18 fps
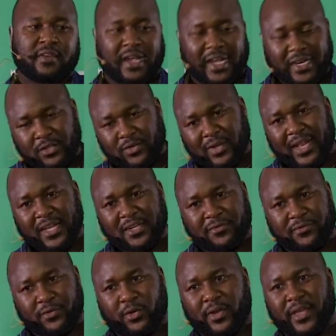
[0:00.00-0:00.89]

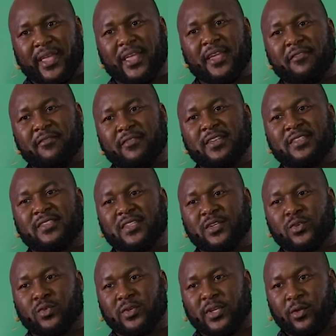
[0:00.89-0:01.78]
at 4, every
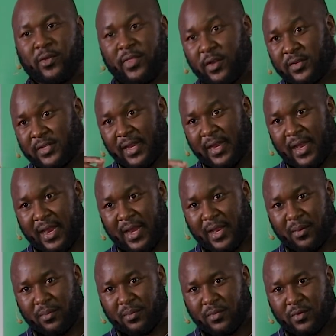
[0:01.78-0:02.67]
single day without an
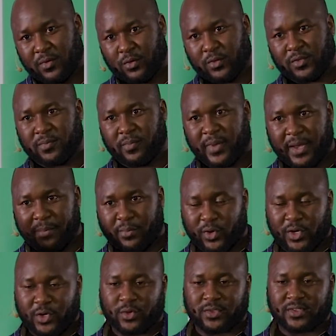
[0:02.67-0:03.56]
alarm, because my
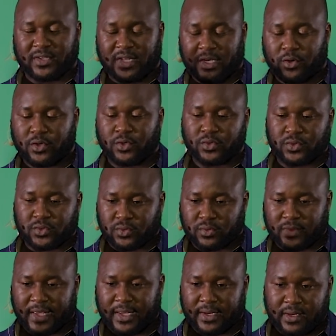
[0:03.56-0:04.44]
body was now used
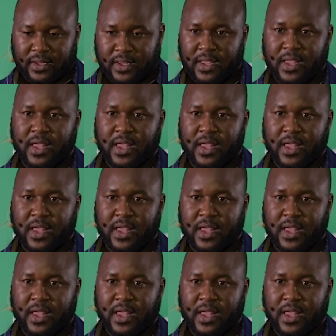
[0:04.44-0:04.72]
to that.